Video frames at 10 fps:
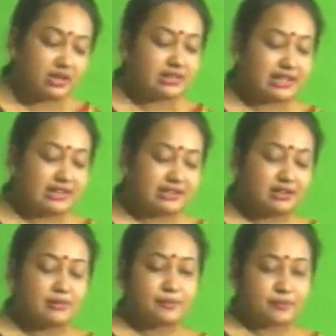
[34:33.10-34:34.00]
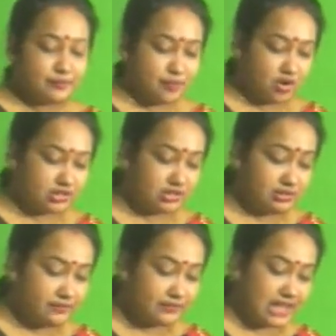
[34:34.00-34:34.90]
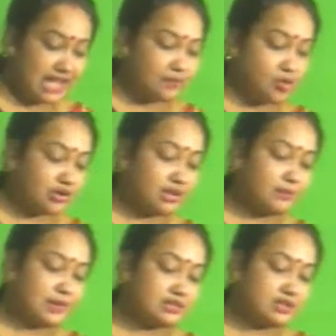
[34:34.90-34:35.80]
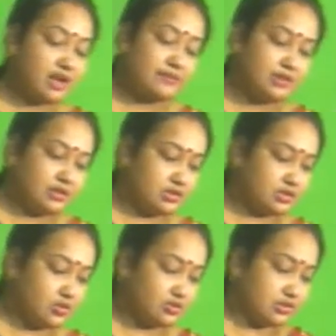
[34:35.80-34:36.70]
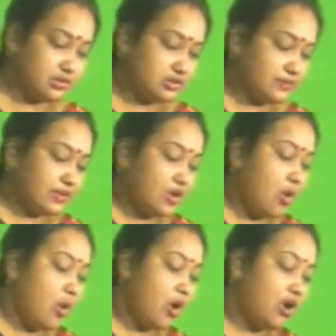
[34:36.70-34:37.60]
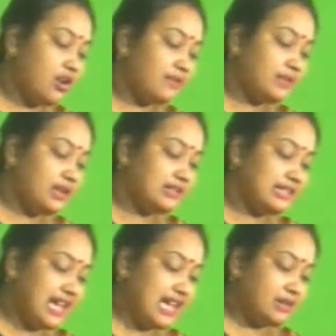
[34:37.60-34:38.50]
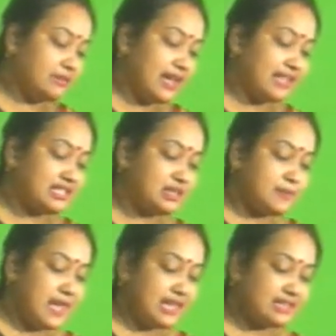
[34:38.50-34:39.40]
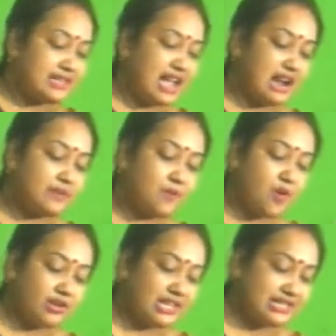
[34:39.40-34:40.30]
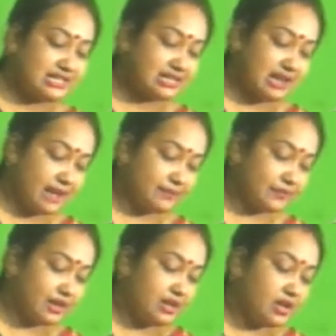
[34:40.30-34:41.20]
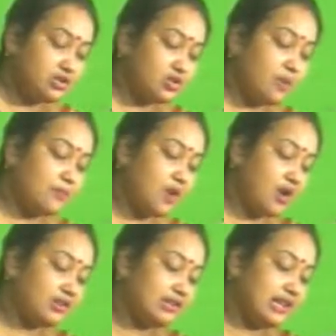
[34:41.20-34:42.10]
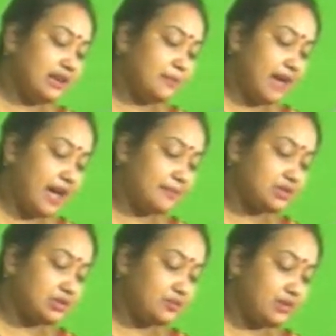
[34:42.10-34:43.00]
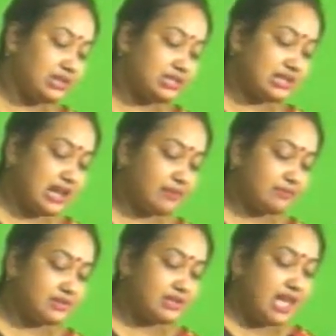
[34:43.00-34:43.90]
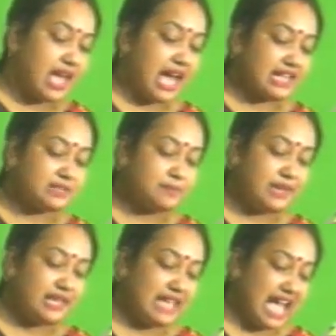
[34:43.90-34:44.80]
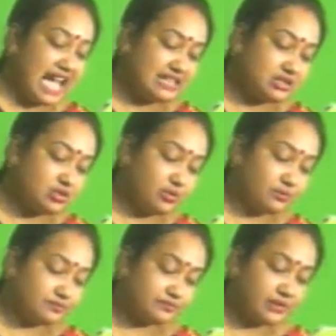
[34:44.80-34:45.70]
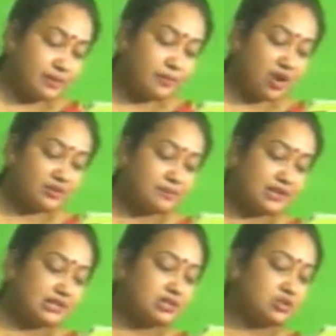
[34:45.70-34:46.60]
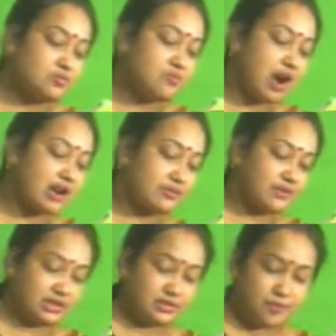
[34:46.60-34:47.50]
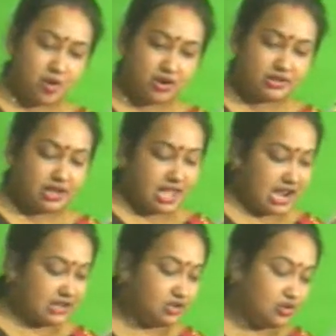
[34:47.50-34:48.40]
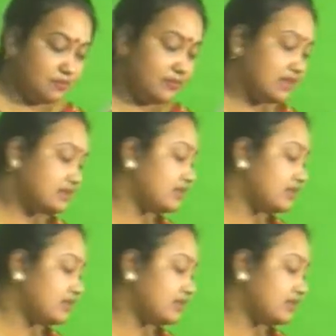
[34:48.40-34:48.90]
the little bottle, like bottle bits of stones. All of their time and space are foggy slum, so blot their maps with slums as big as doom. Blot means to mark with a spot, and doom means